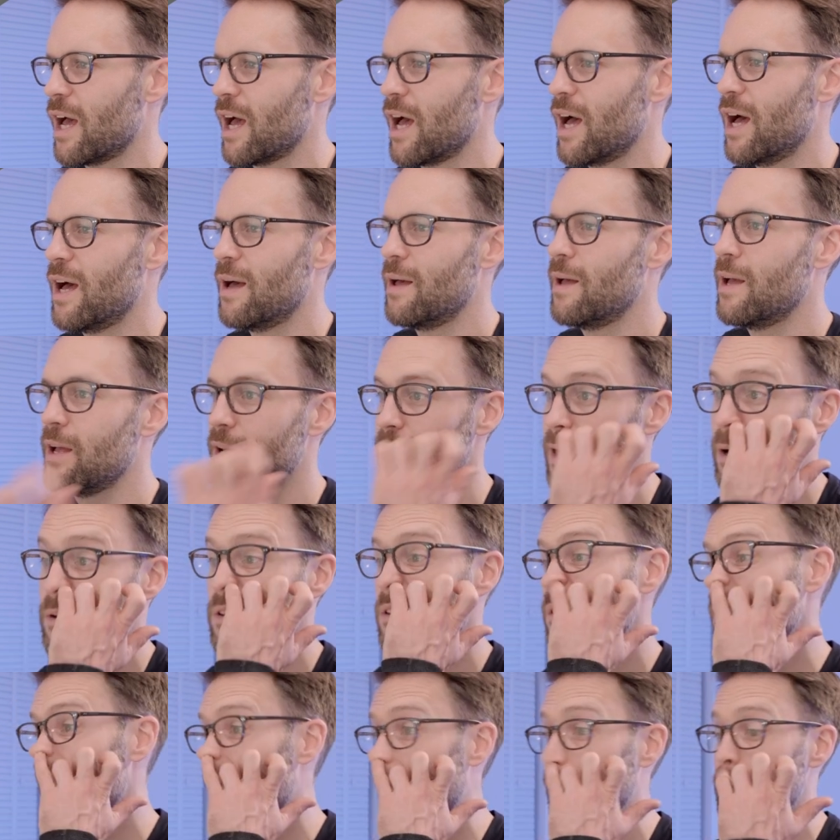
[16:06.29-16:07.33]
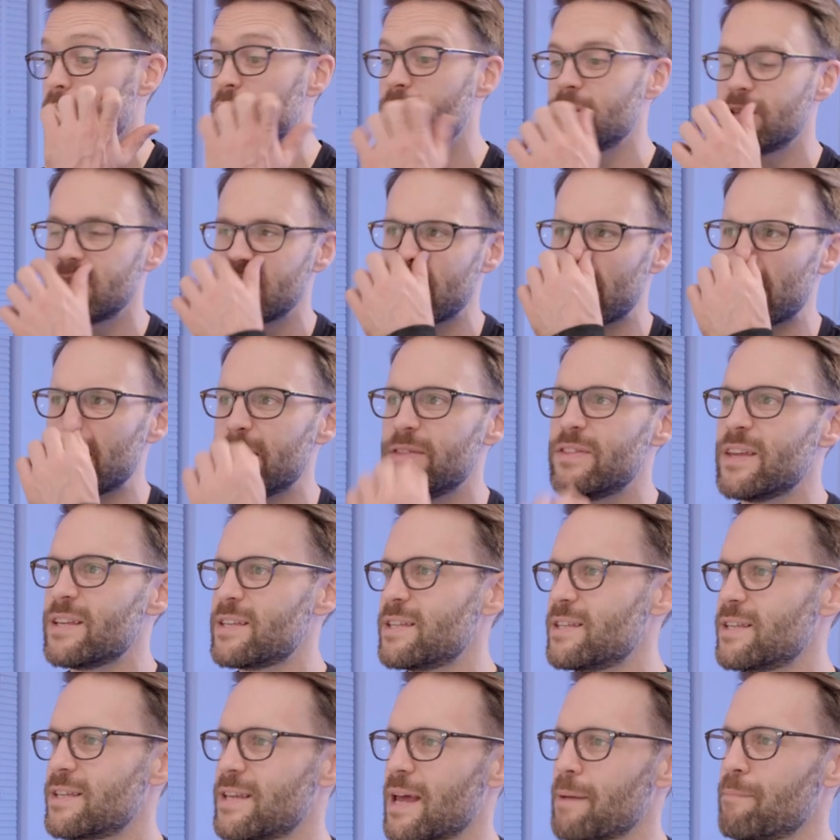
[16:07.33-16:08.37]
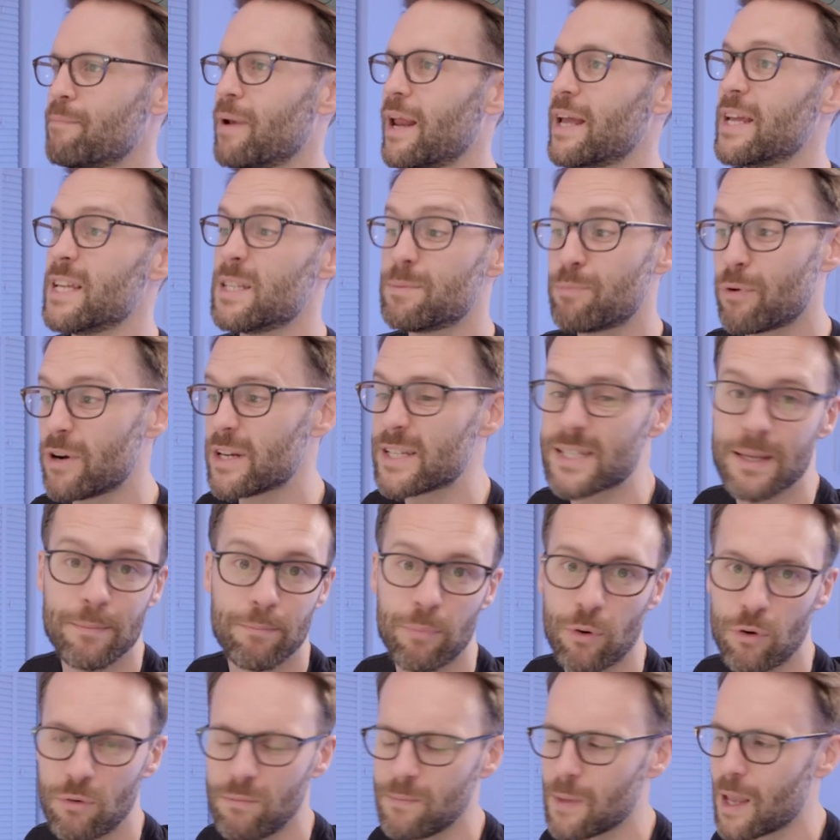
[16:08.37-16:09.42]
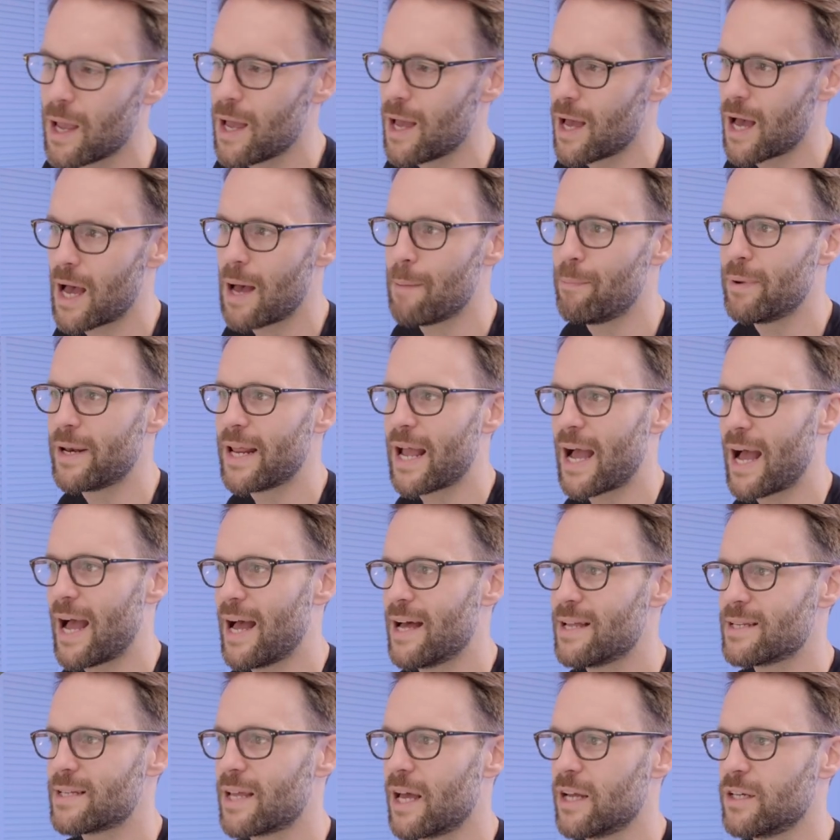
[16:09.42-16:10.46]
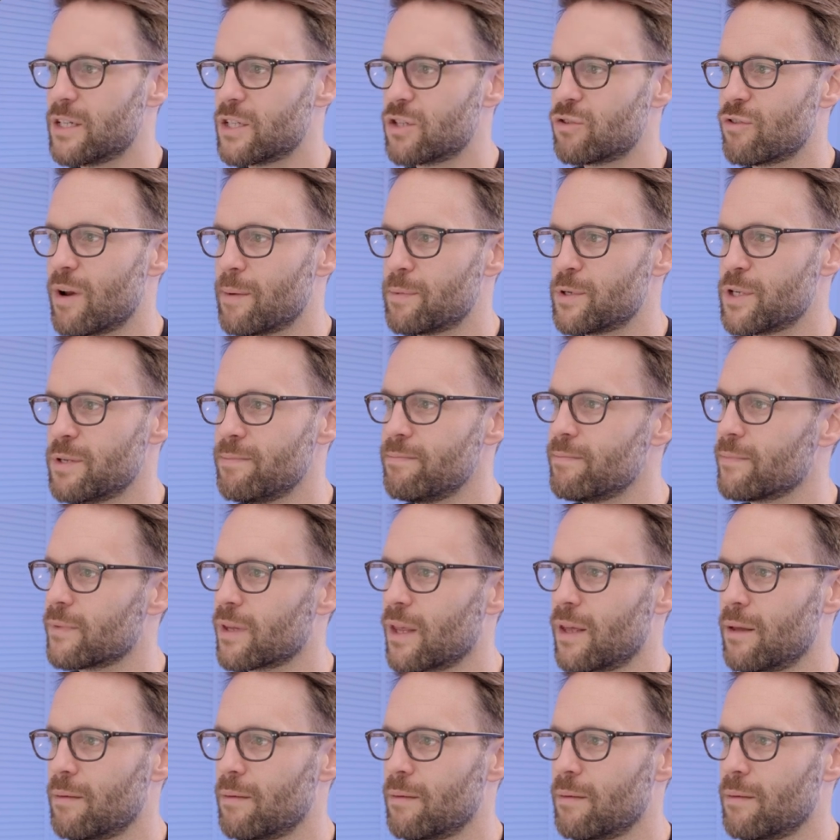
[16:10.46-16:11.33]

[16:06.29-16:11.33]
Uh, now yeah, you can see this is a template, it's pretty simple, uh, but it has a description,